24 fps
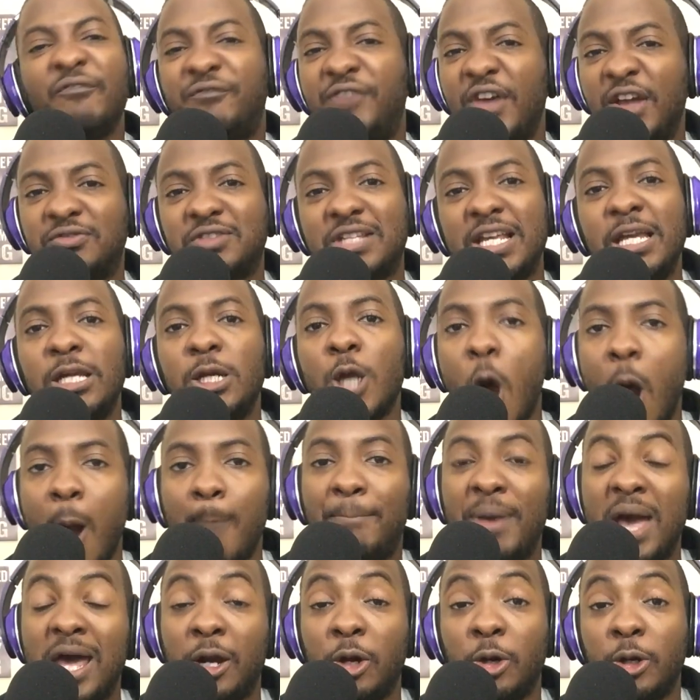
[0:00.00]

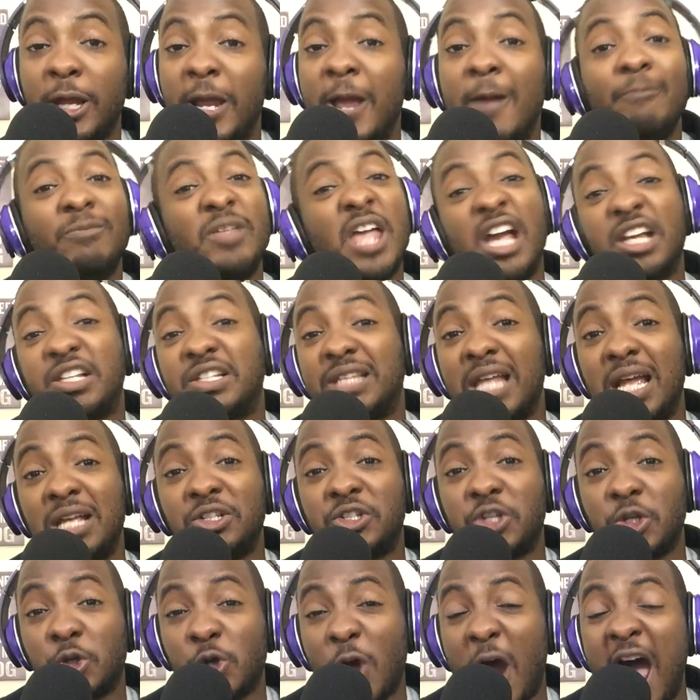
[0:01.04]
15-yard penalty,
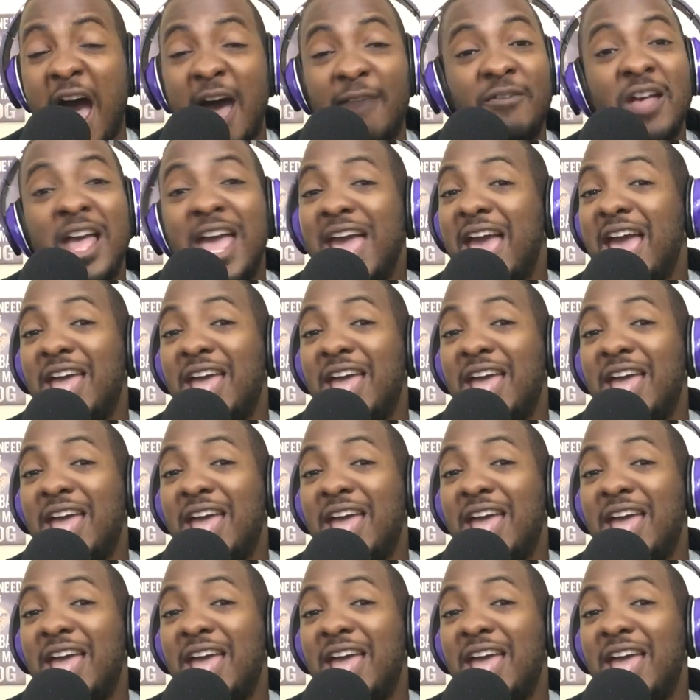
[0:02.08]
extends the drive,